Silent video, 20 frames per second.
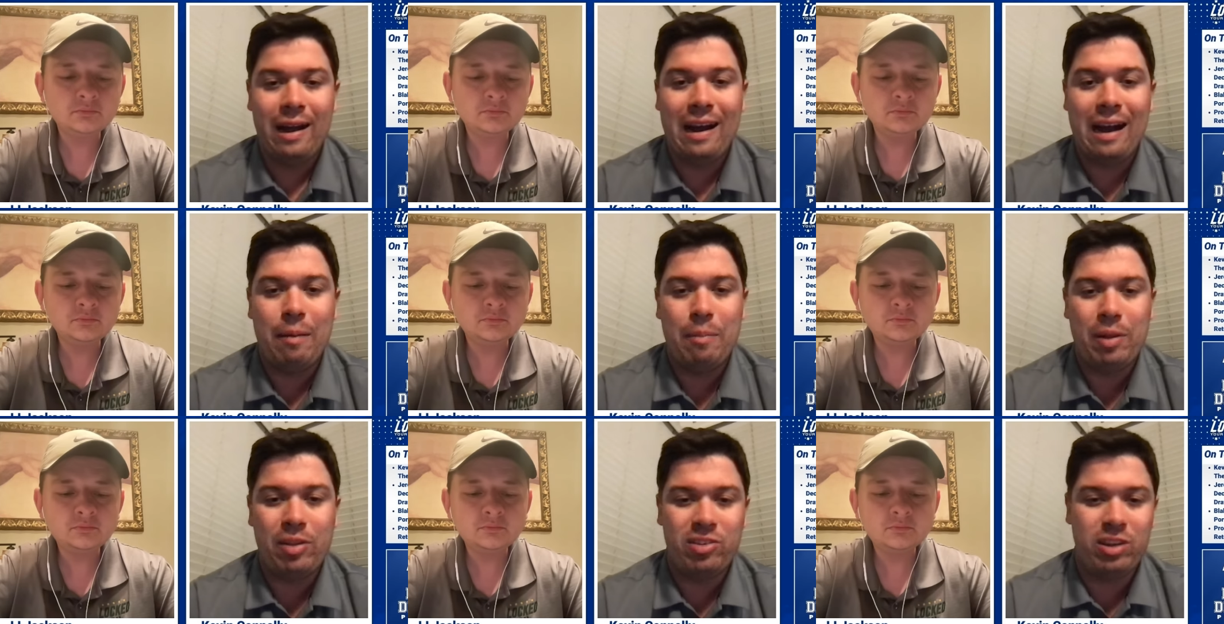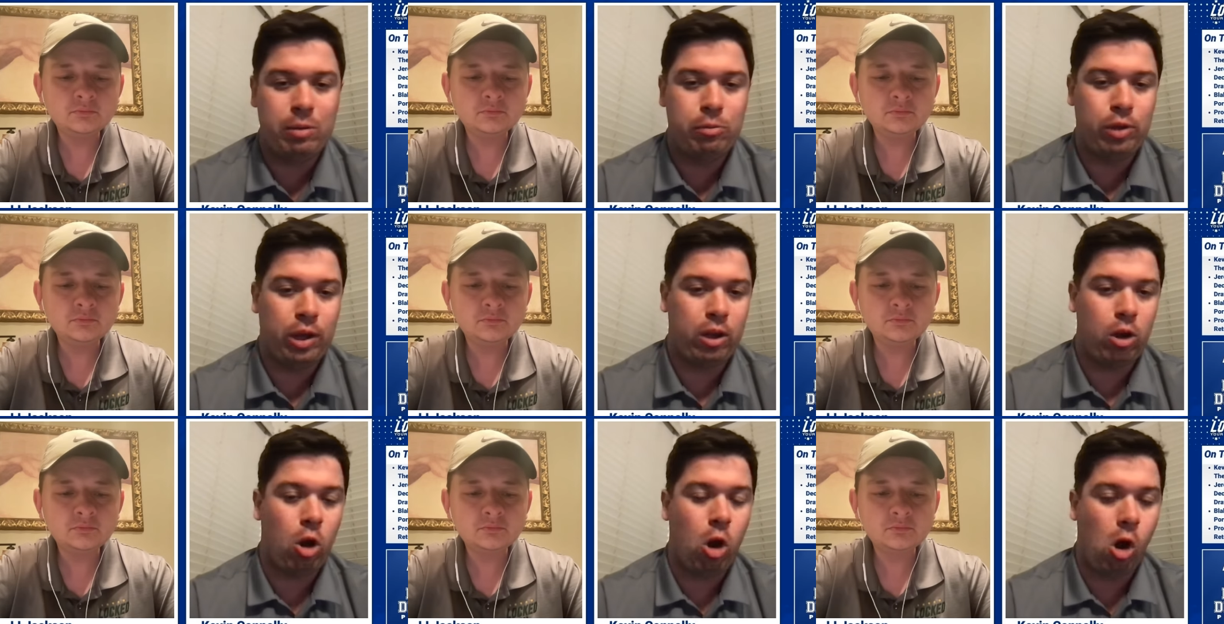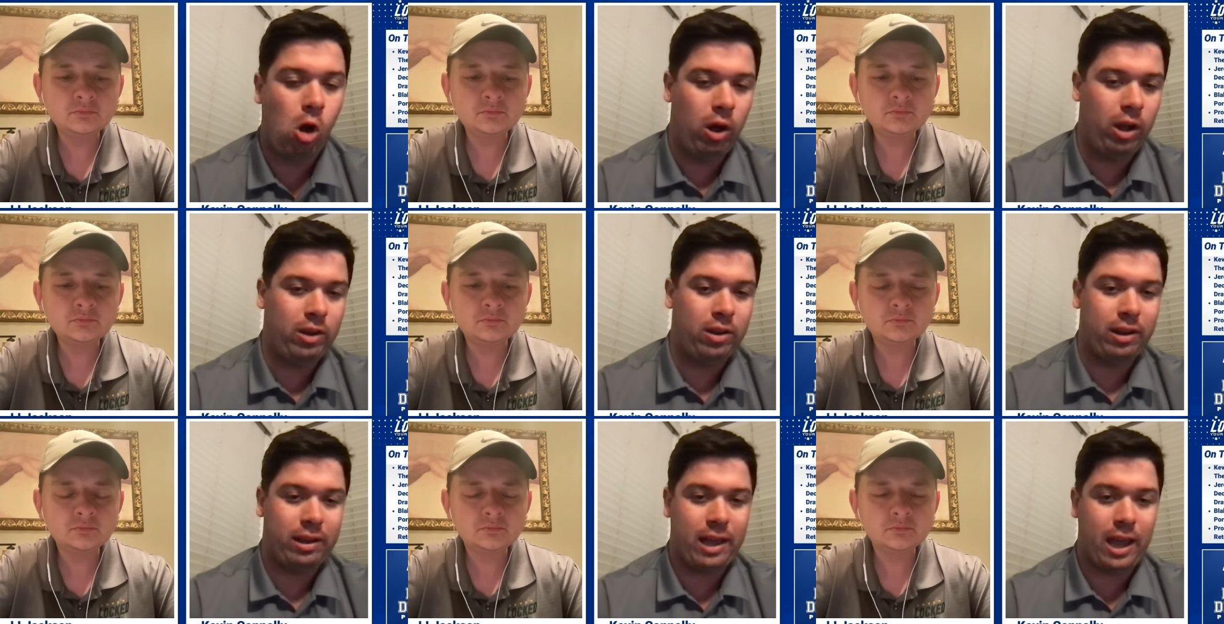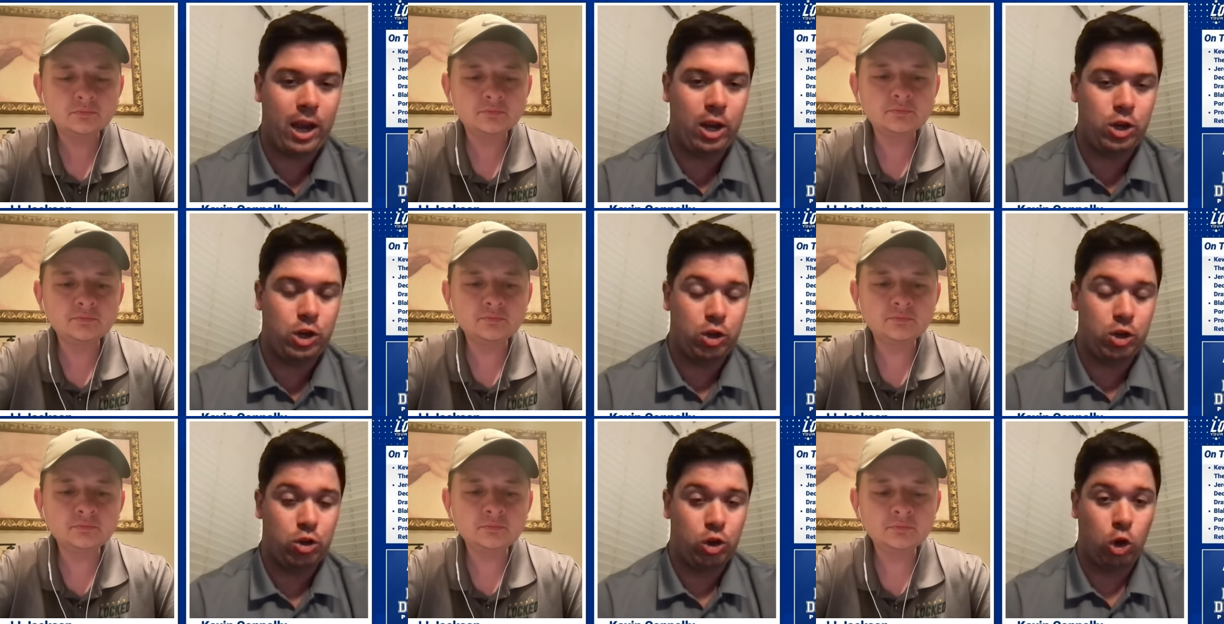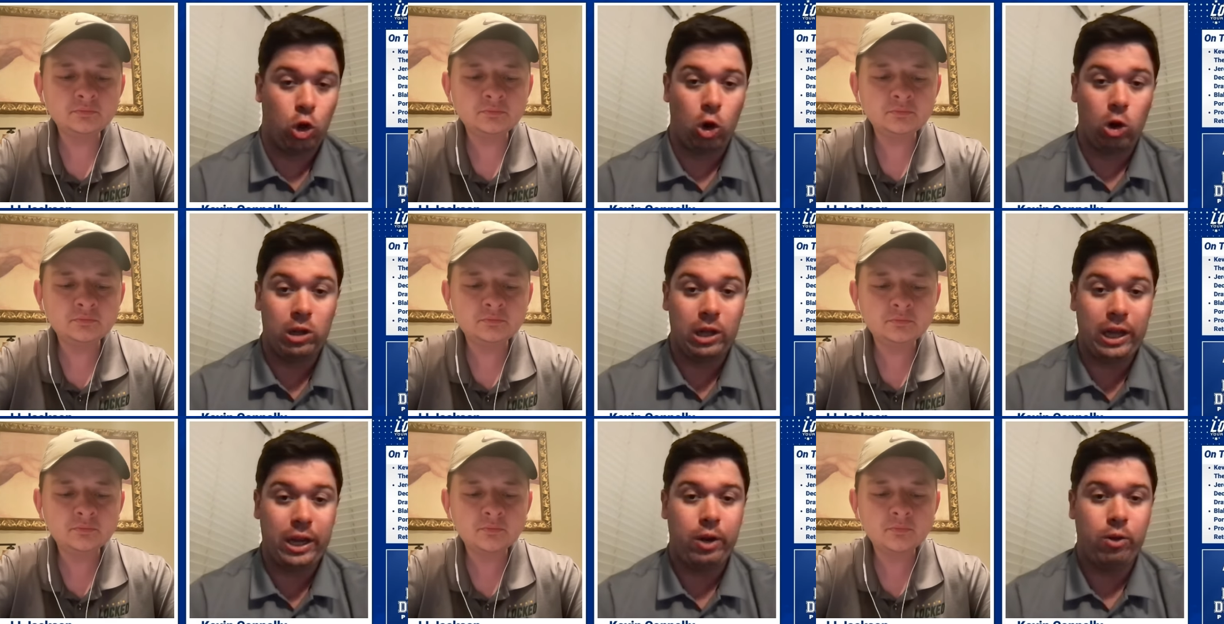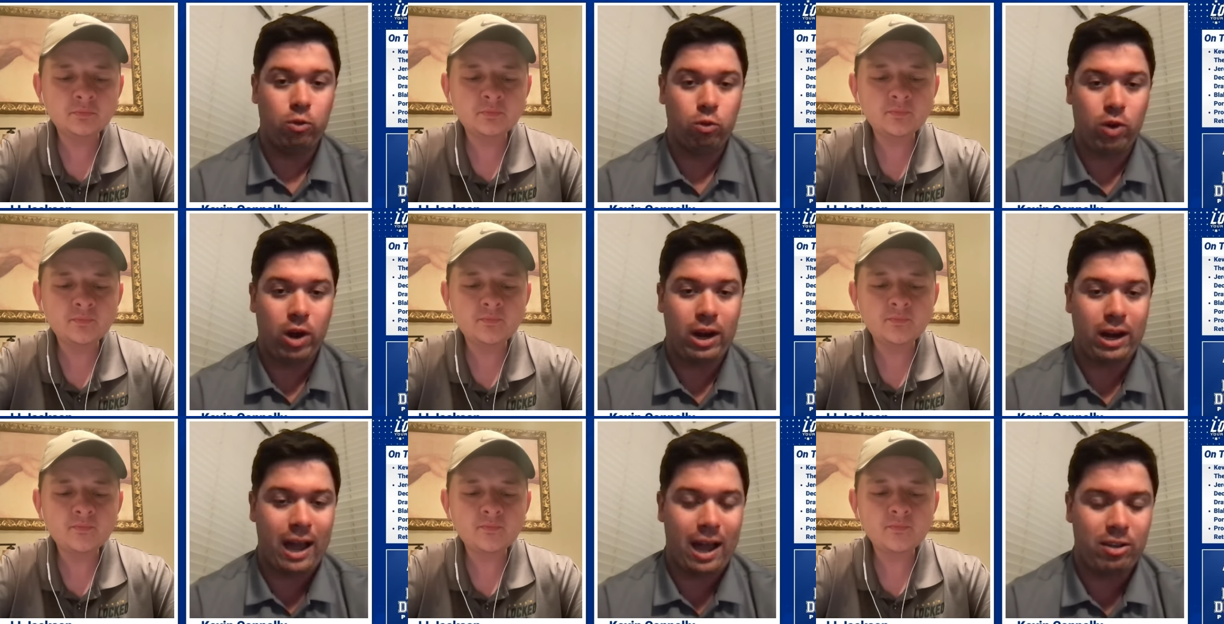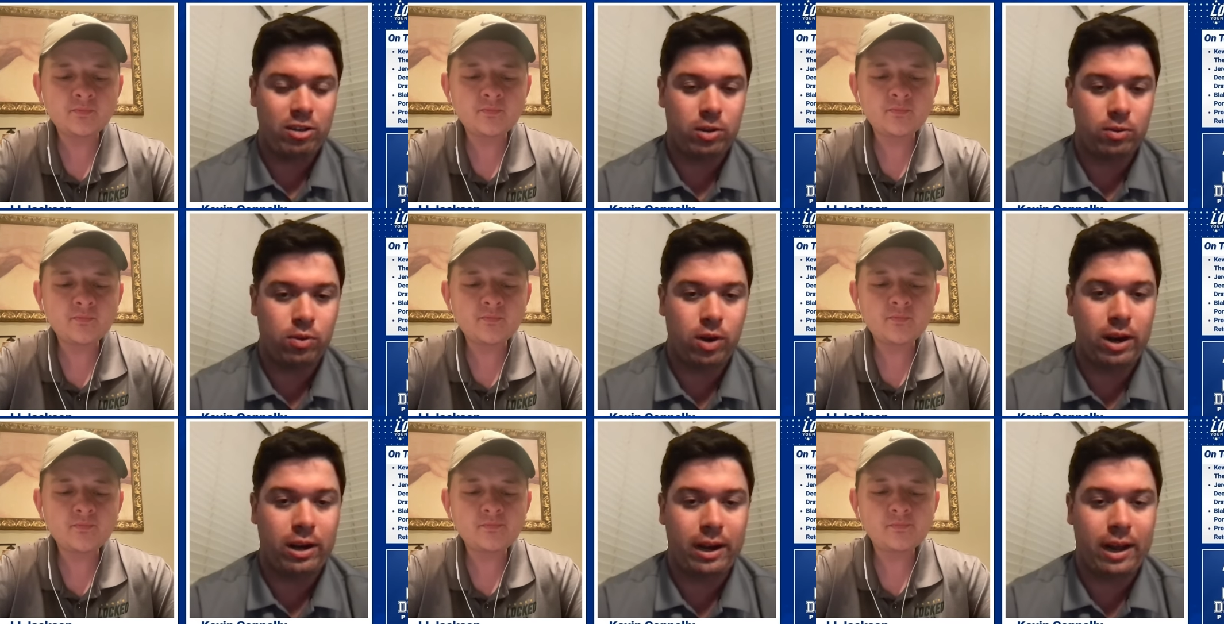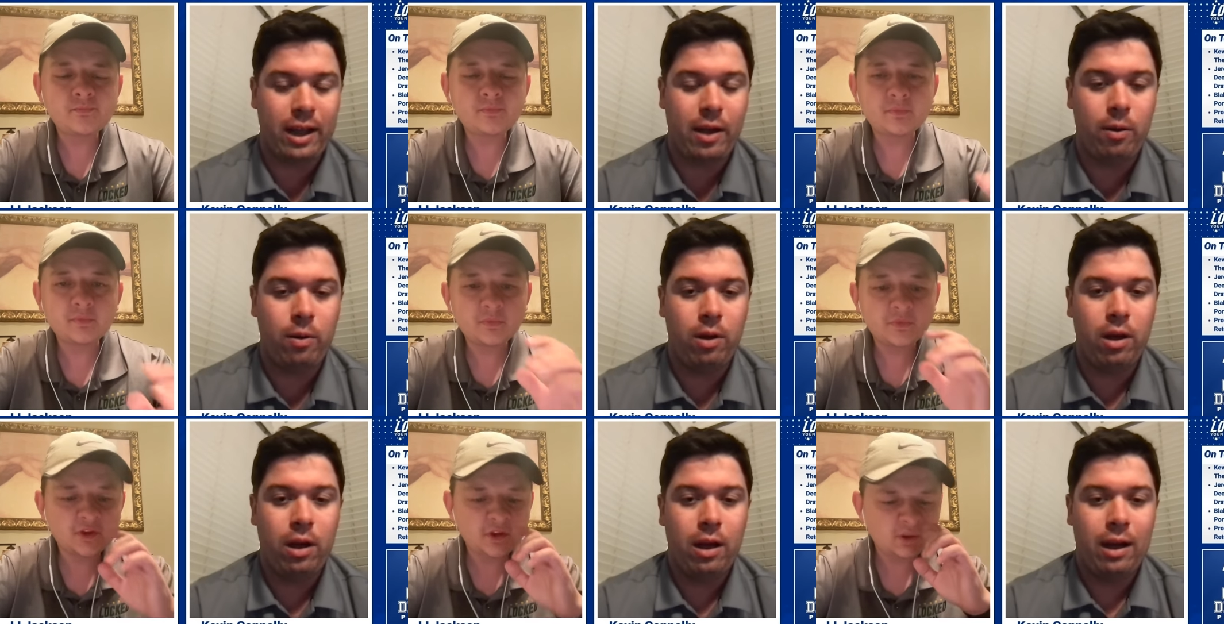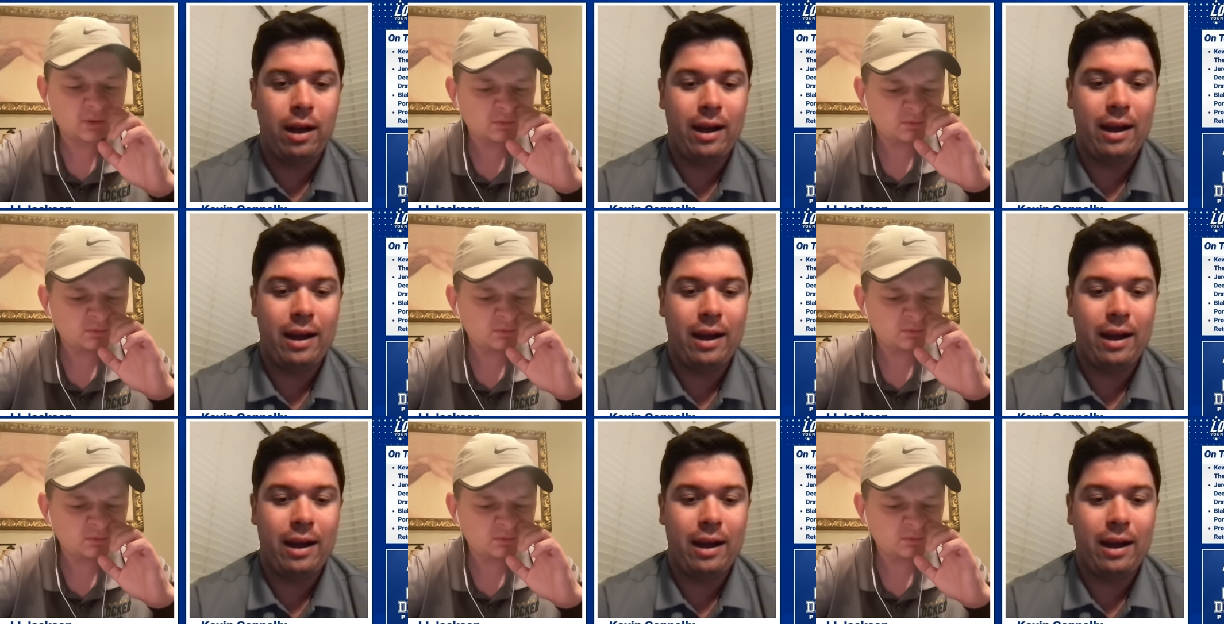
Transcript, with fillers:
Speaker 1: Um, it seems like all indications early, right as of right now,